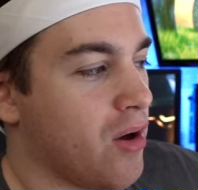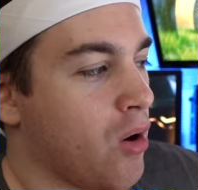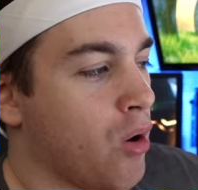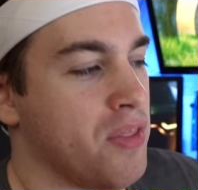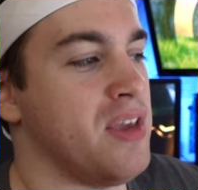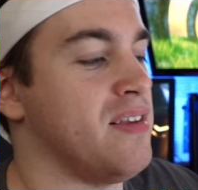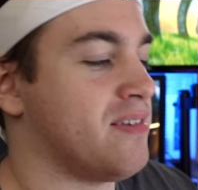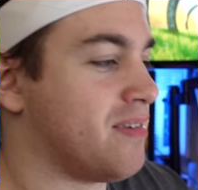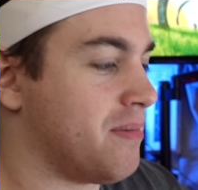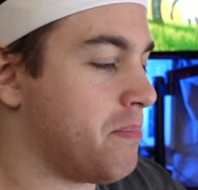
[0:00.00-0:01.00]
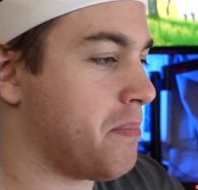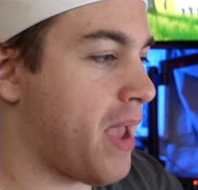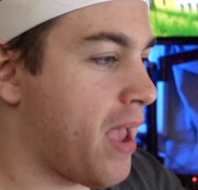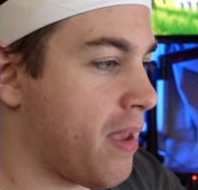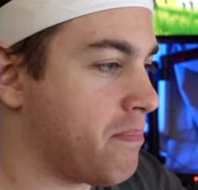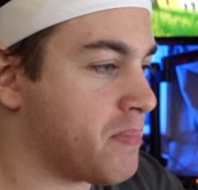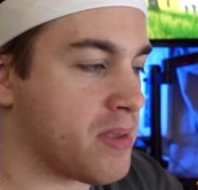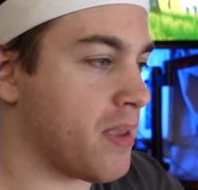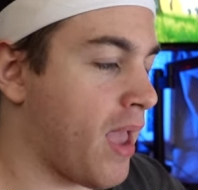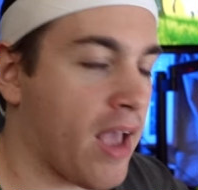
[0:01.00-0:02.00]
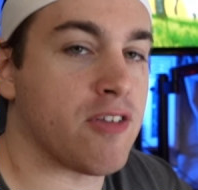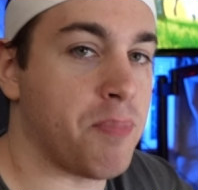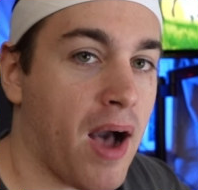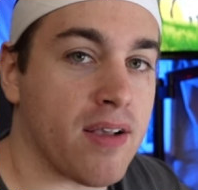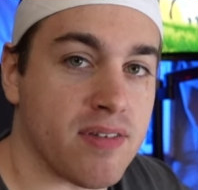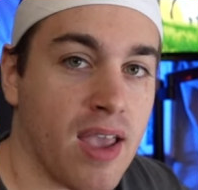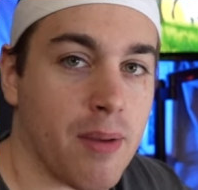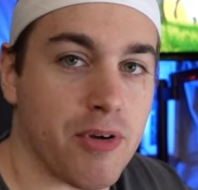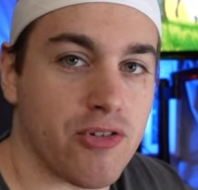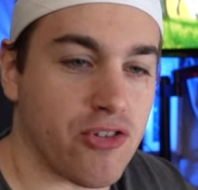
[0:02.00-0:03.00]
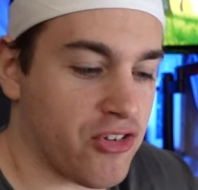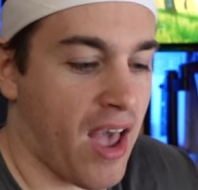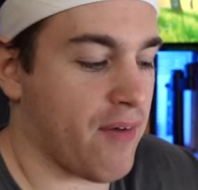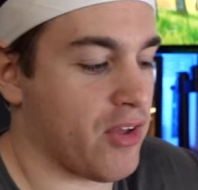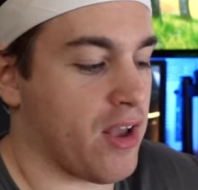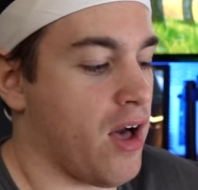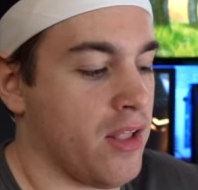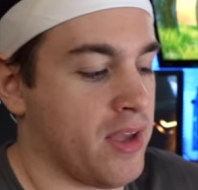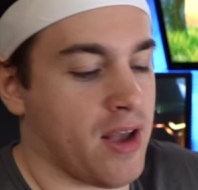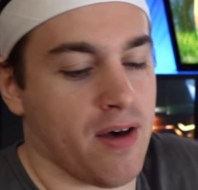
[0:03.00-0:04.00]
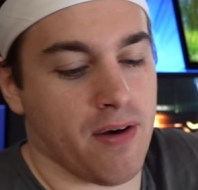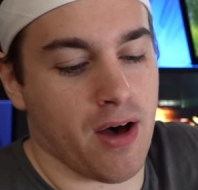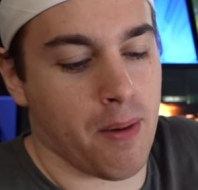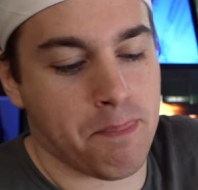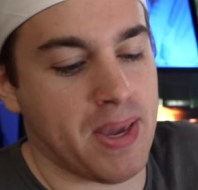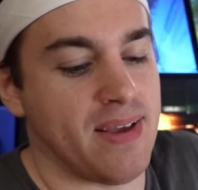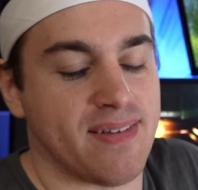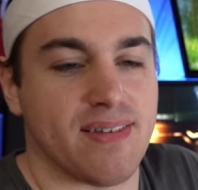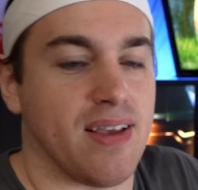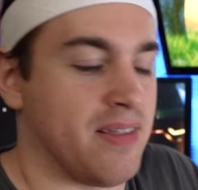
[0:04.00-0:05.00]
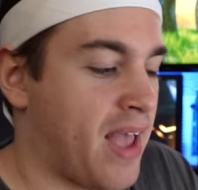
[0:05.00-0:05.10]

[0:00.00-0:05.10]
all these Xbox gamers just have like a PC,